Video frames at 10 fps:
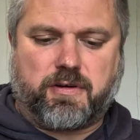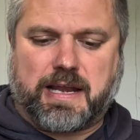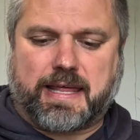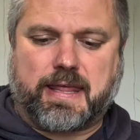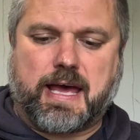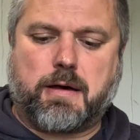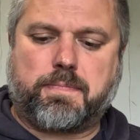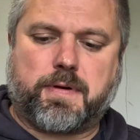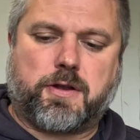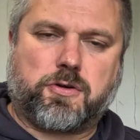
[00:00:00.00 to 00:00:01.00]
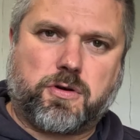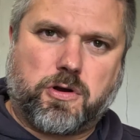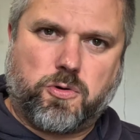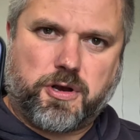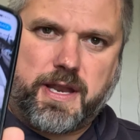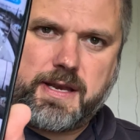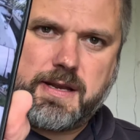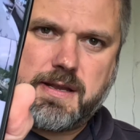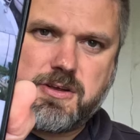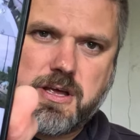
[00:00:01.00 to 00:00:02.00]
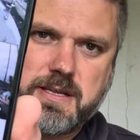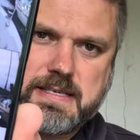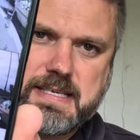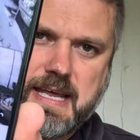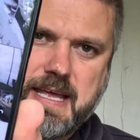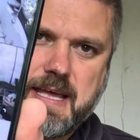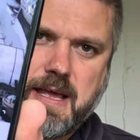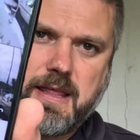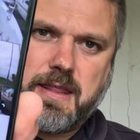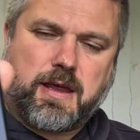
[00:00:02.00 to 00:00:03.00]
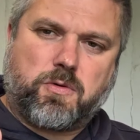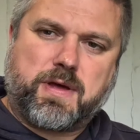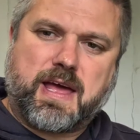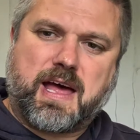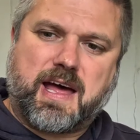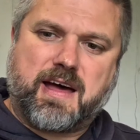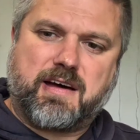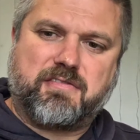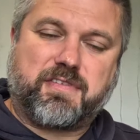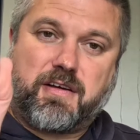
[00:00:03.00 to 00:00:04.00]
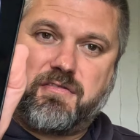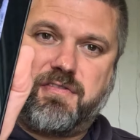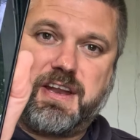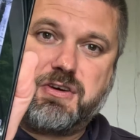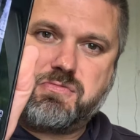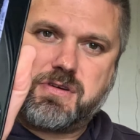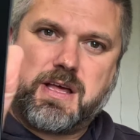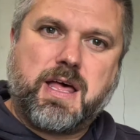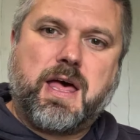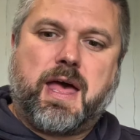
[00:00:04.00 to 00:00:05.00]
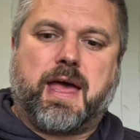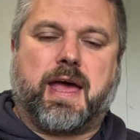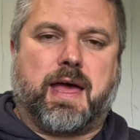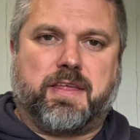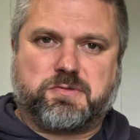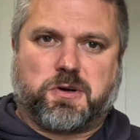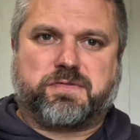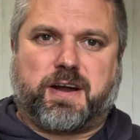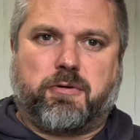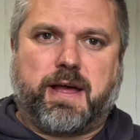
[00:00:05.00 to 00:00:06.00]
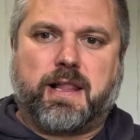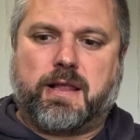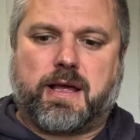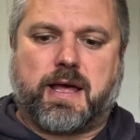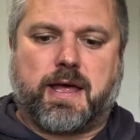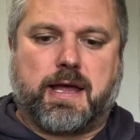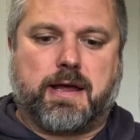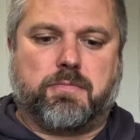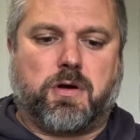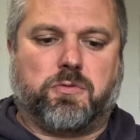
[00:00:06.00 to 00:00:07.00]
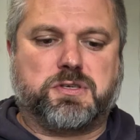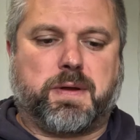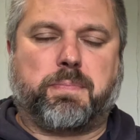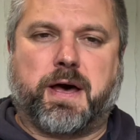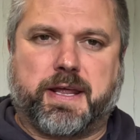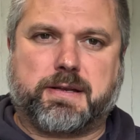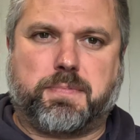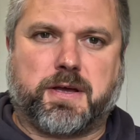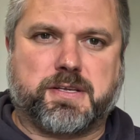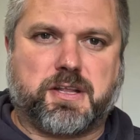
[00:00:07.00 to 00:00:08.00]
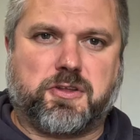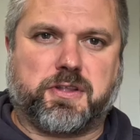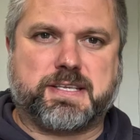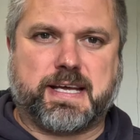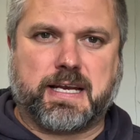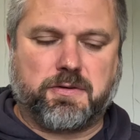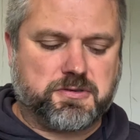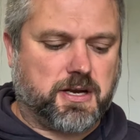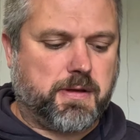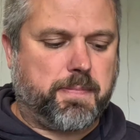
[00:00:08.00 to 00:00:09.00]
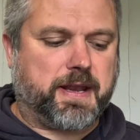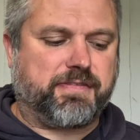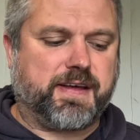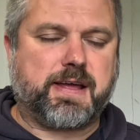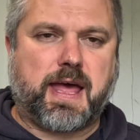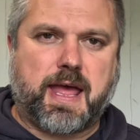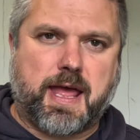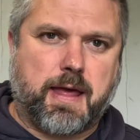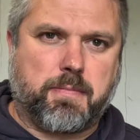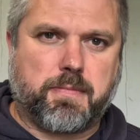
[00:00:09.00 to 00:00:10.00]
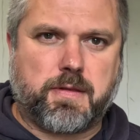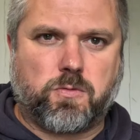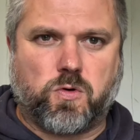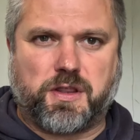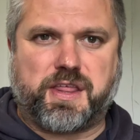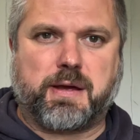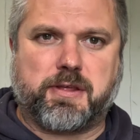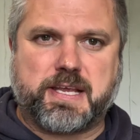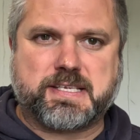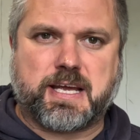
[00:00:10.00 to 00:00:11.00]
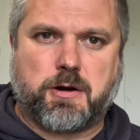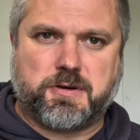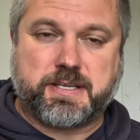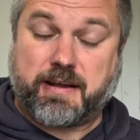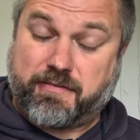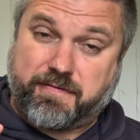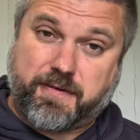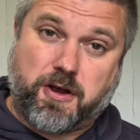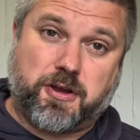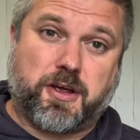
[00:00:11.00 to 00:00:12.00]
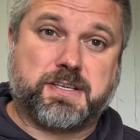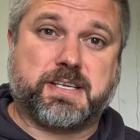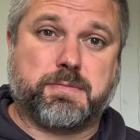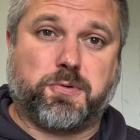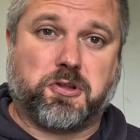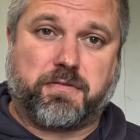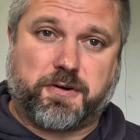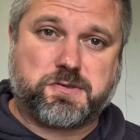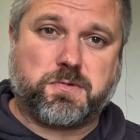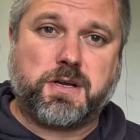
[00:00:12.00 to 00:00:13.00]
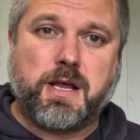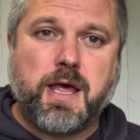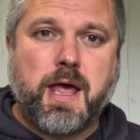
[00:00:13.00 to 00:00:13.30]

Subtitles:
I click the app and load it in, you can see that we have video. This works very well. I was a bit panicked because I thought the signal was going to be a bit iffy. One thing about these cameras that I've found out since I bought the first one